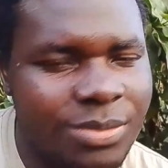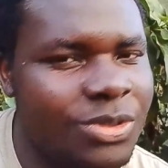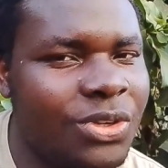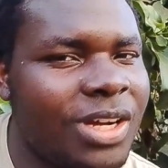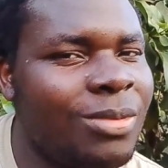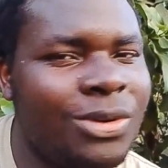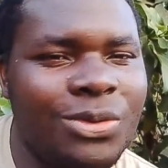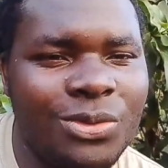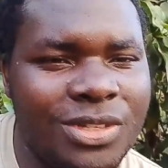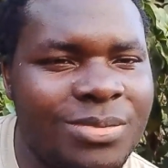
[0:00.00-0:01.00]
Let me talk
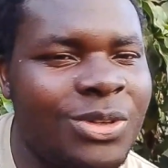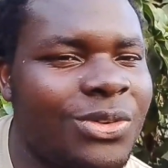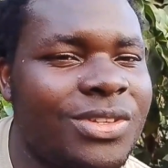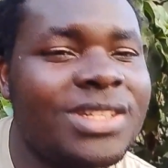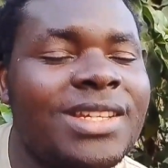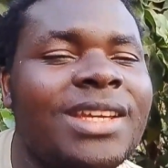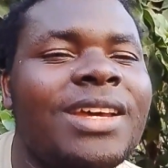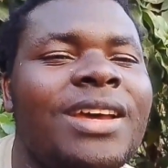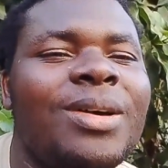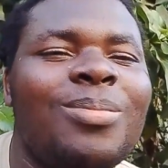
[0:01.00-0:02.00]
about goons, because
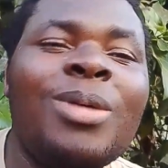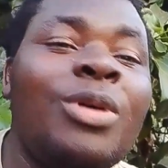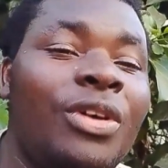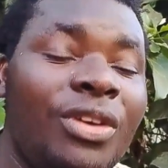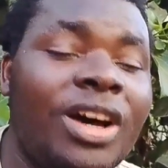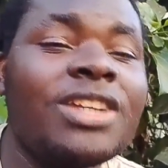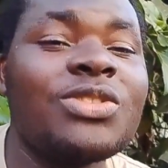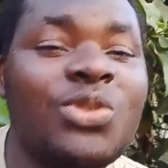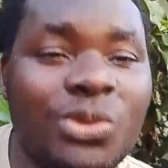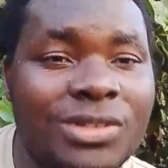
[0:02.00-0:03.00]
Babu Owino
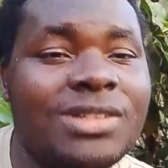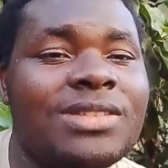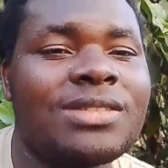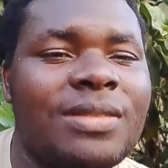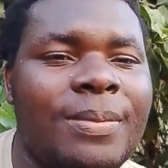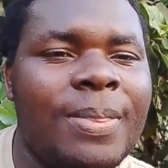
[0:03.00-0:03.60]
has goons.